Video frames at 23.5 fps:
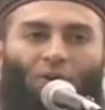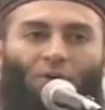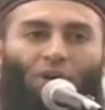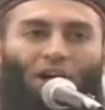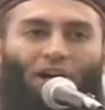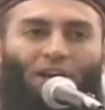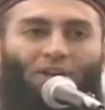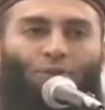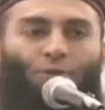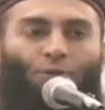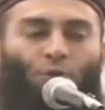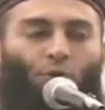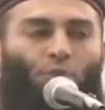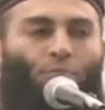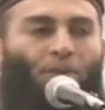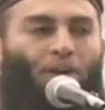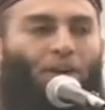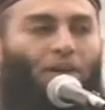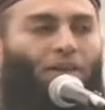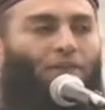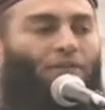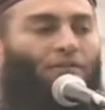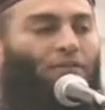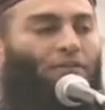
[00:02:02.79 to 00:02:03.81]
or
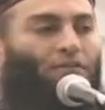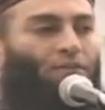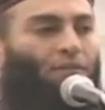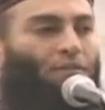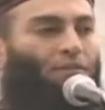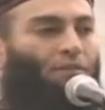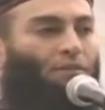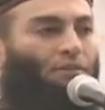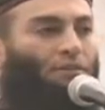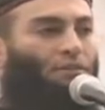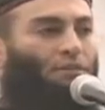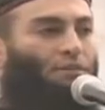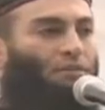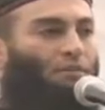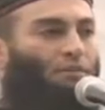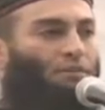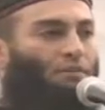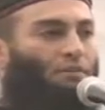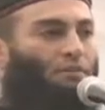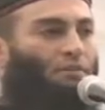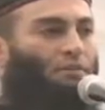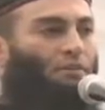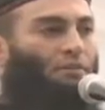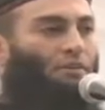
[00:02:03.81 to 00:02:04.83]
anhuma,
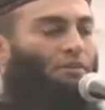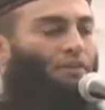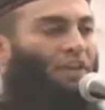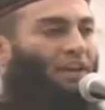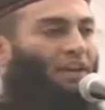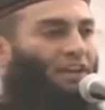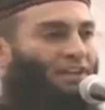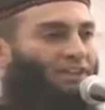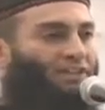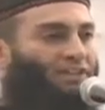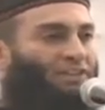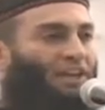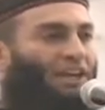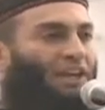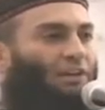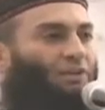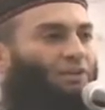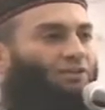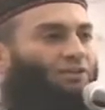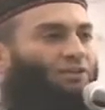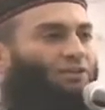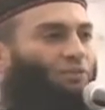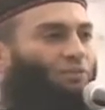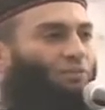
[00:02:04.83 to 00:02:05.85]
that his
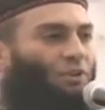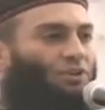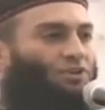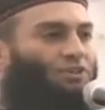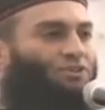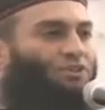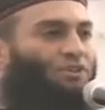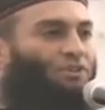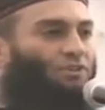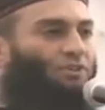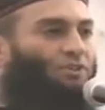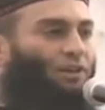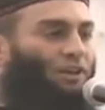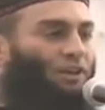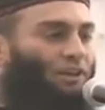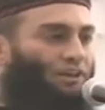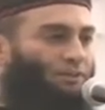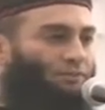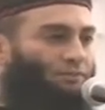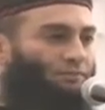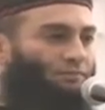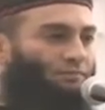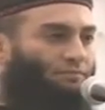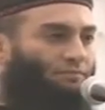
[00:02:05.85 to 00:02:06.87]
character was the
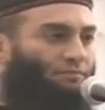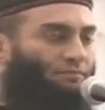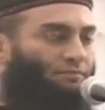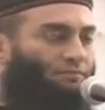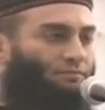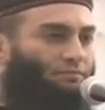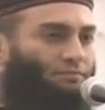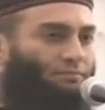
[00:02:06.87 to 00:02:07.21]
Quran.